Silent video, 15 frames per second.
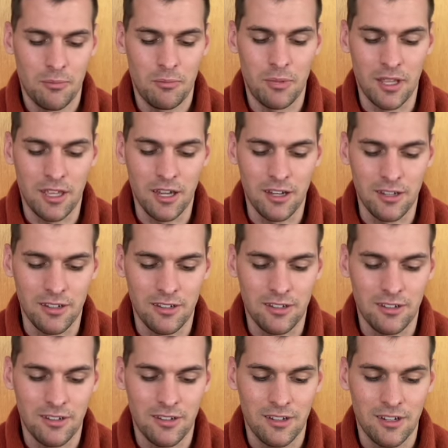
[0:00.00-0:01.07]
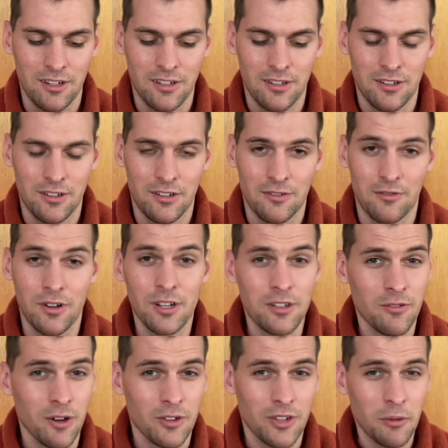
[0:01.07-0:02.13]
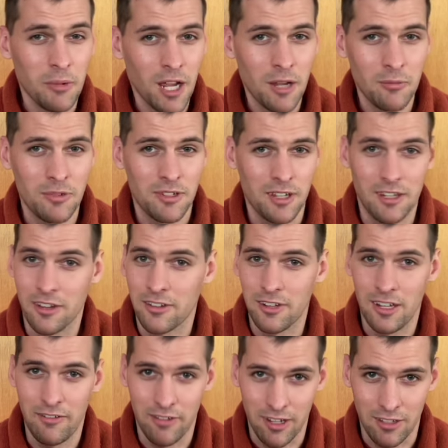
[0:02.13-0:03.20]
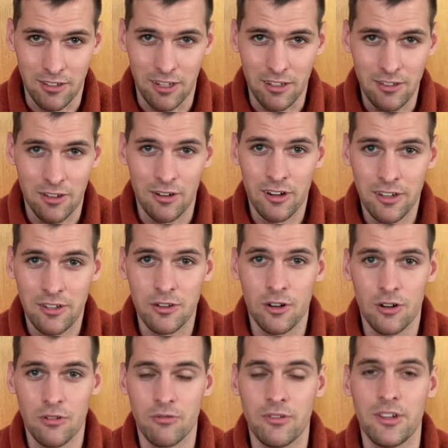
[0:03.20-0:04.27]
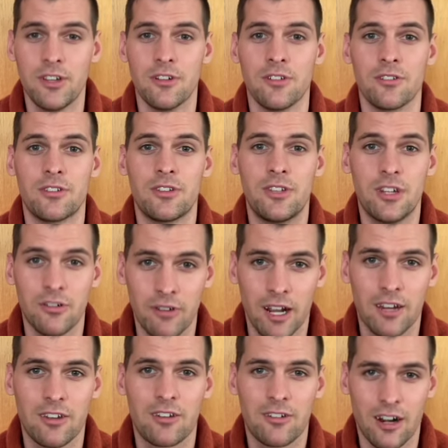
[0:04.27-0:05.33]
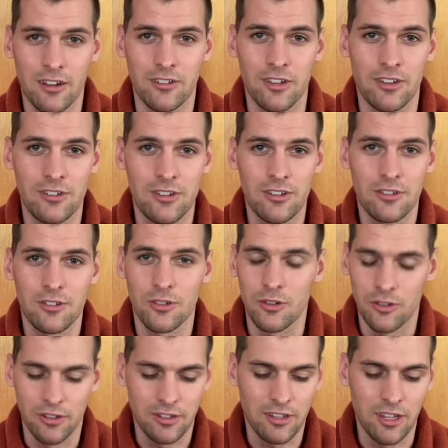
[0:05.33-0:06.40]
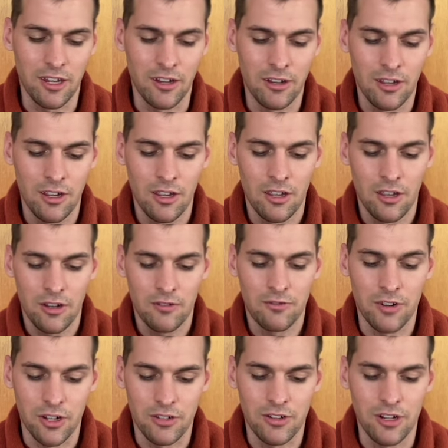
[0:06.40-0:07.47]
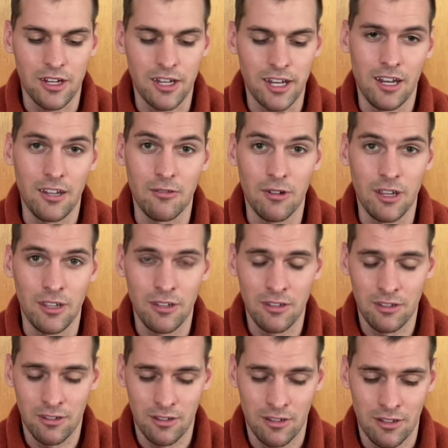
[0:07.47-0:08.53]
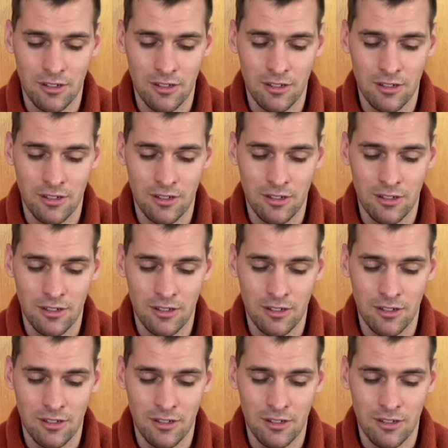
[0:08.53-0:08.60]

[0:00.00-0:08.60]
Because first of all, sometimes it doesn't even exist. There is no real direct translation, so you'll just get frustrated anyways.